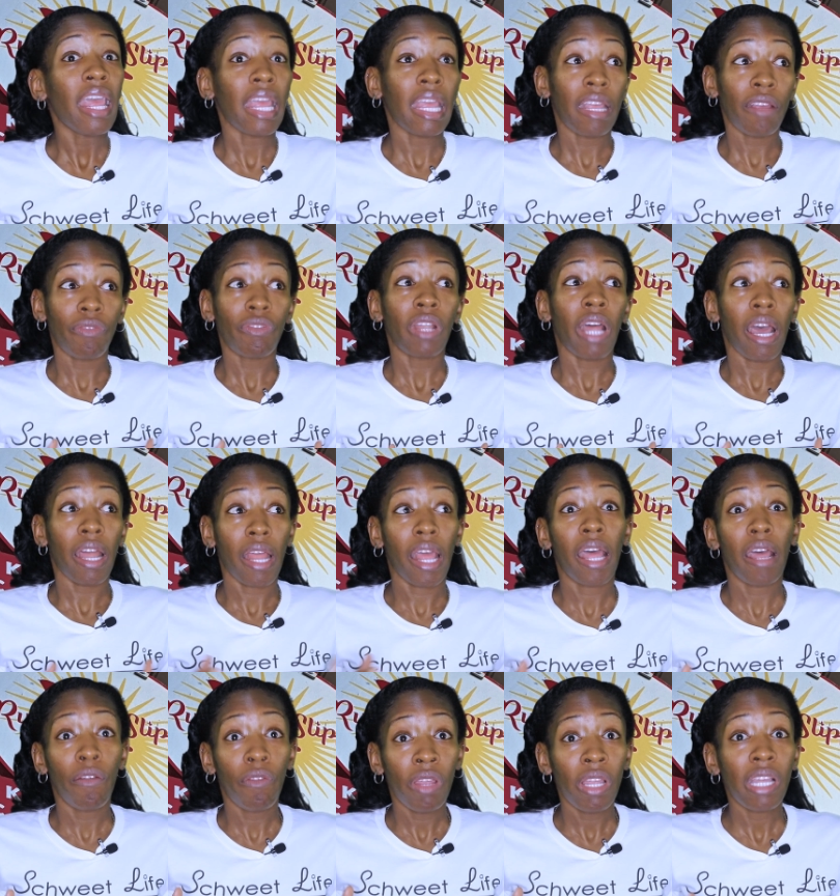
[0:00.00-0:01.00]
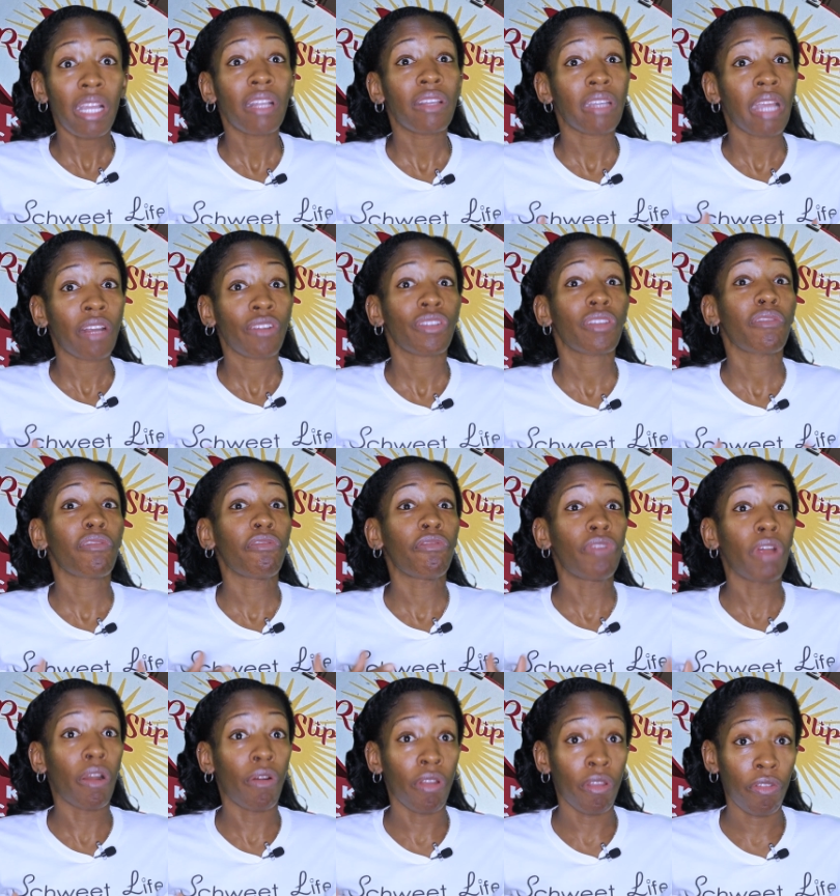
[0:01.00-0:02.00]
If not heavy, it's actually
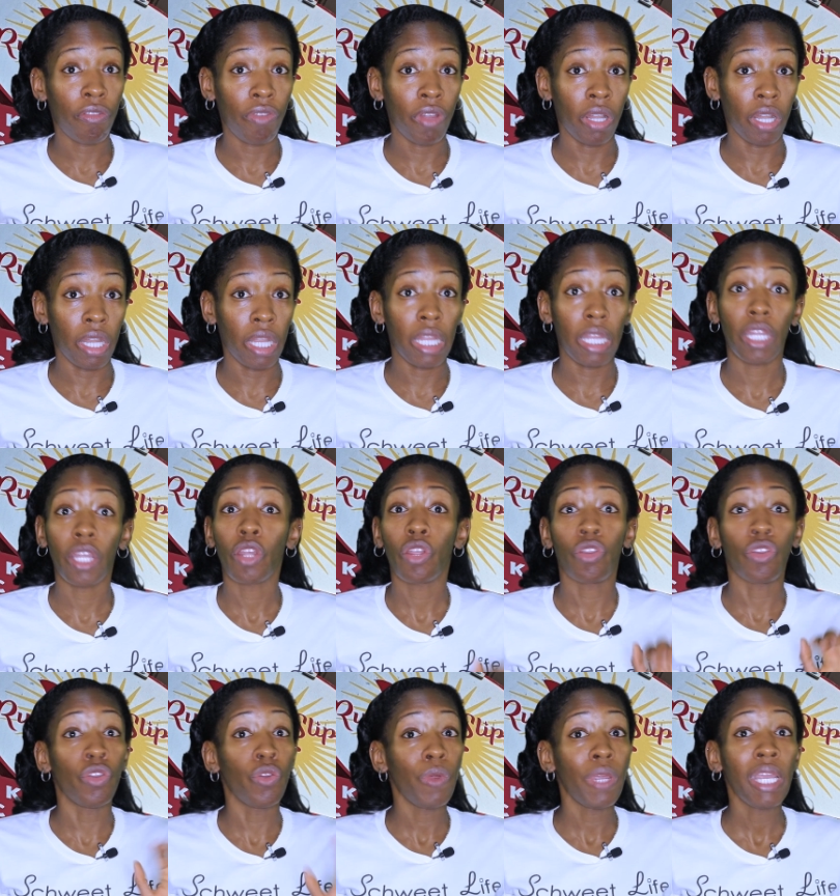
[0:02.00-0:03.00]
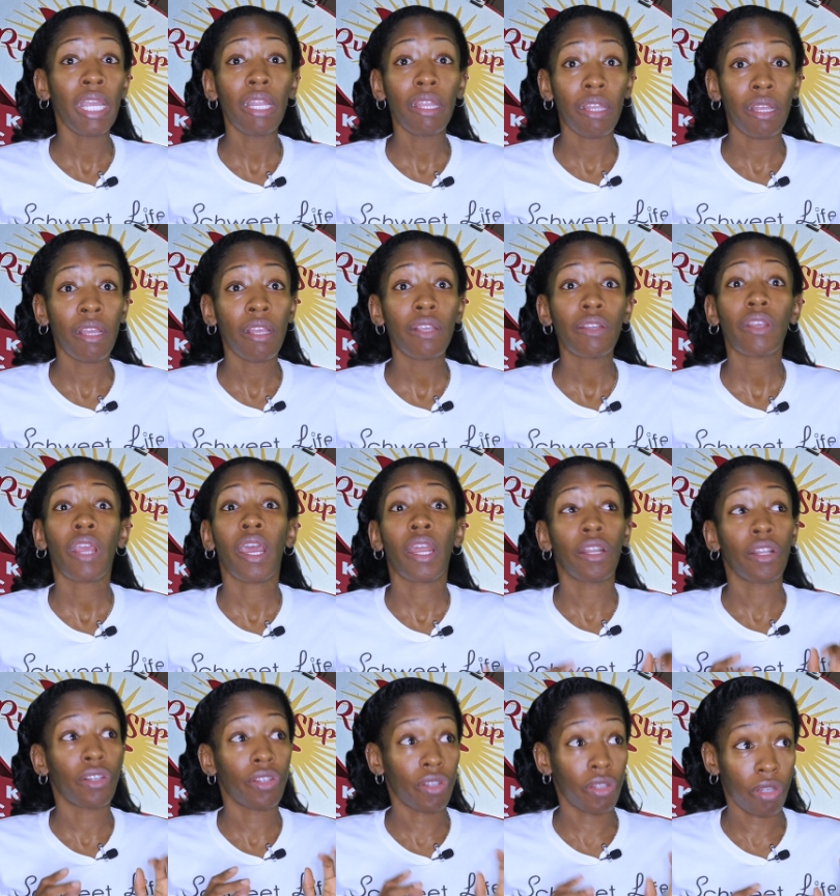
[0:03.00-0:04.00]
very filling. You eat this, and
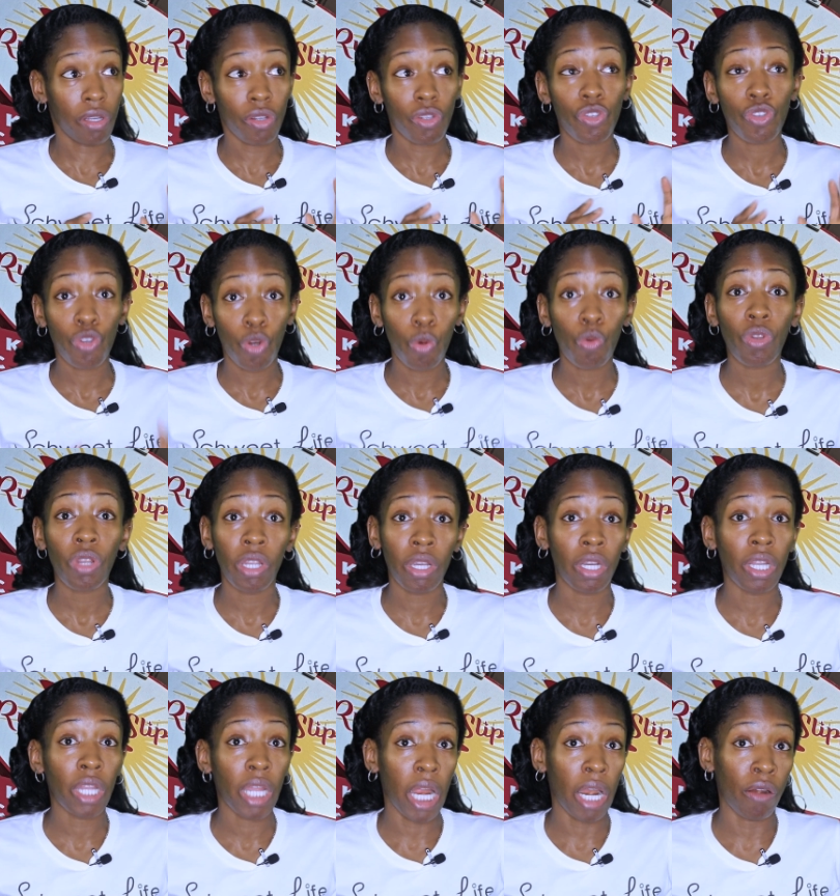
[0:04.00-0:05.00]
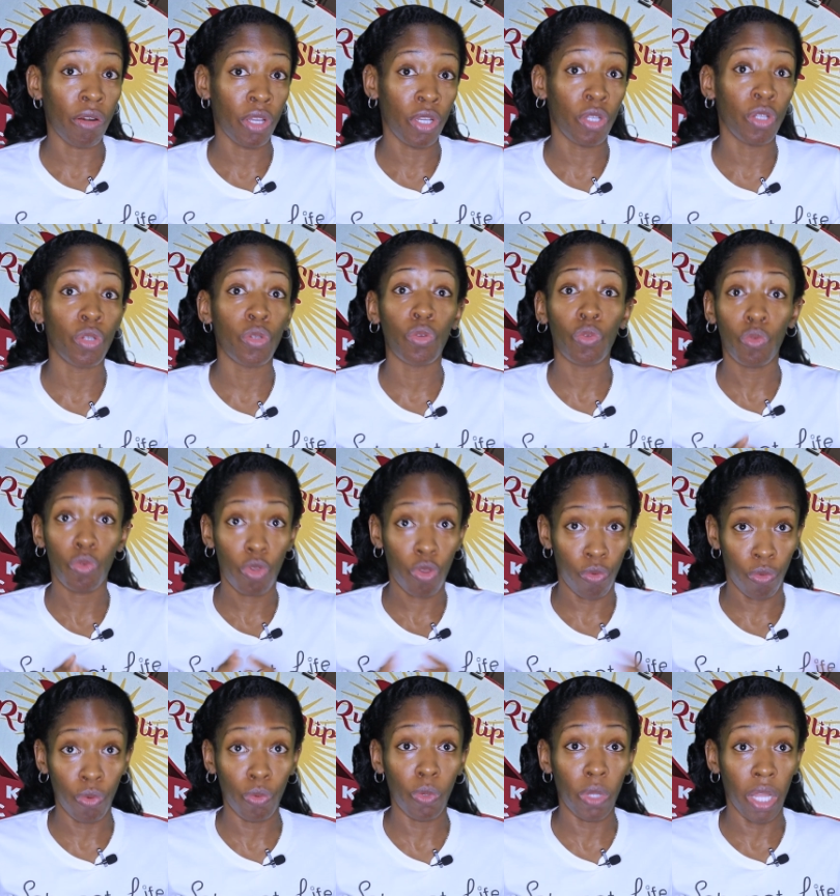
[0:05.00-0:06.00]
it's certainly going to carry you
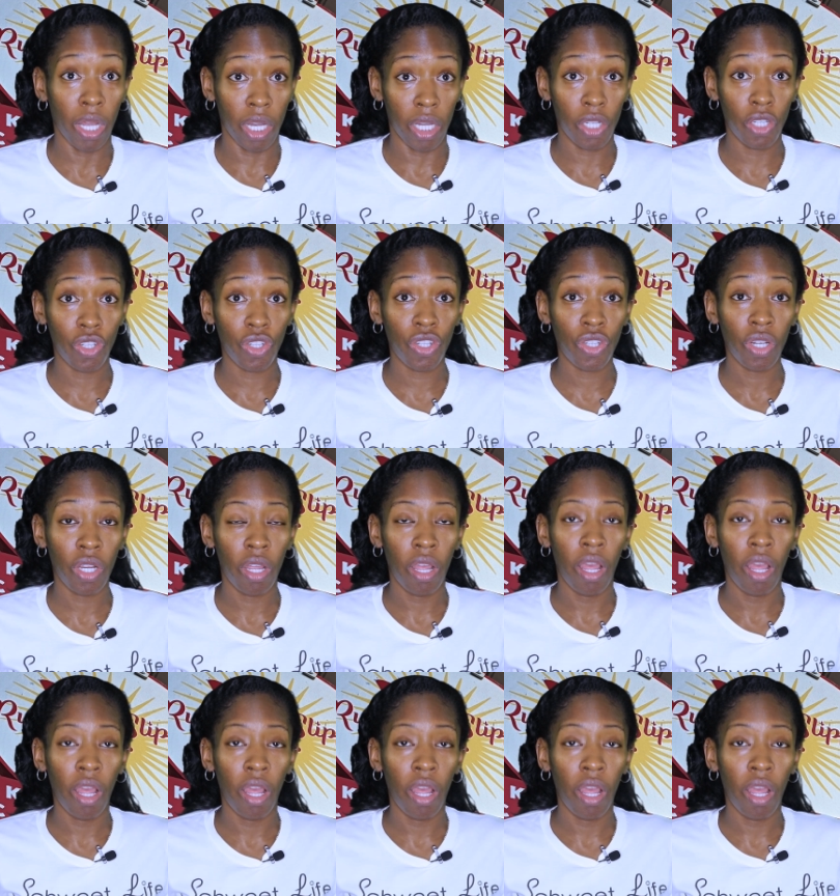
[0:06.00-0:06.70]
through lunch.